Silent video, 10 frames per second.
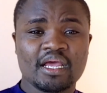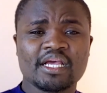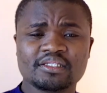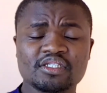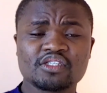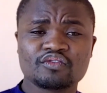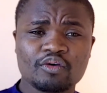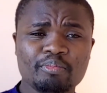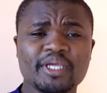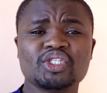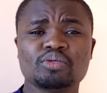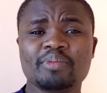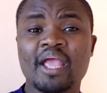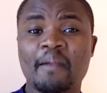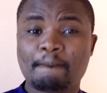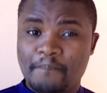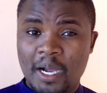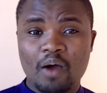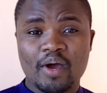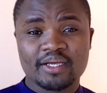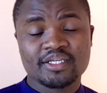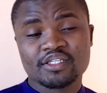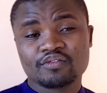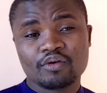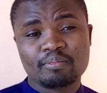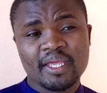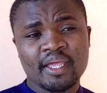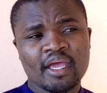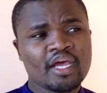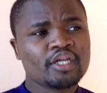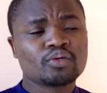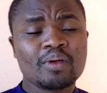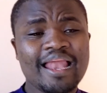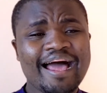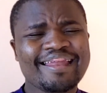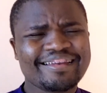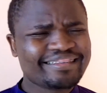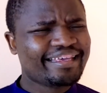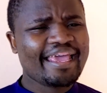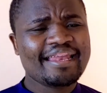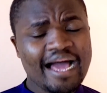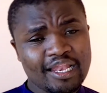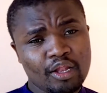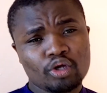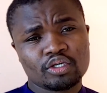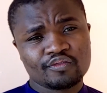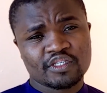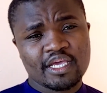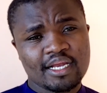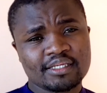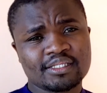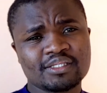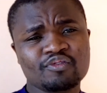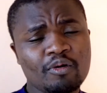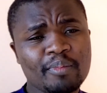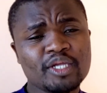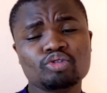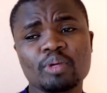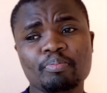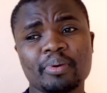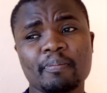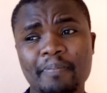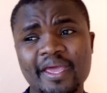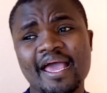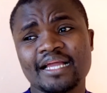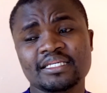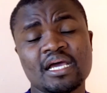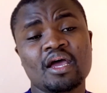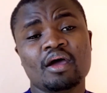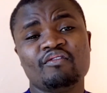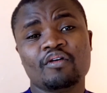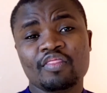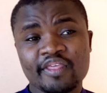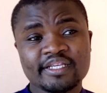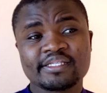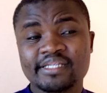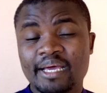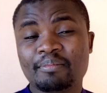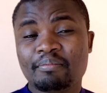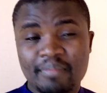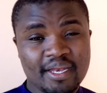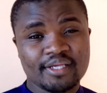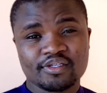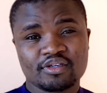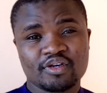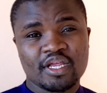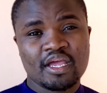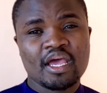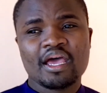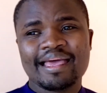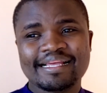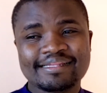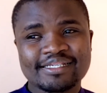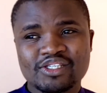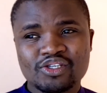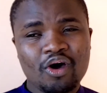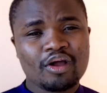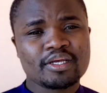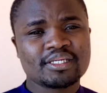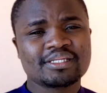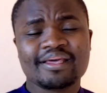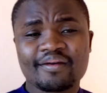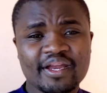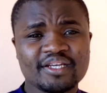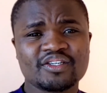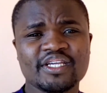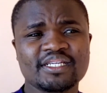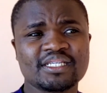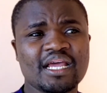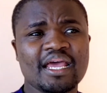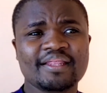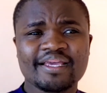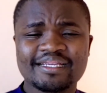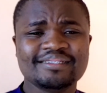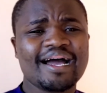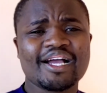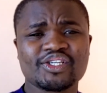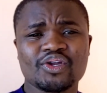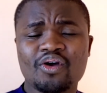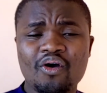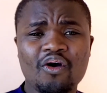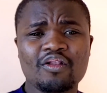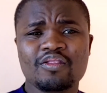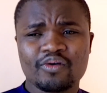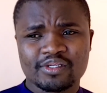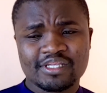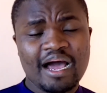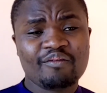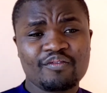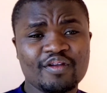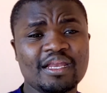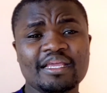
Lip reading: just for me to be empowered, just for me to learn and gain a lot of skills, for me to be prepared for this STEM ministry. The SOT, the retreat, the induction, all those have really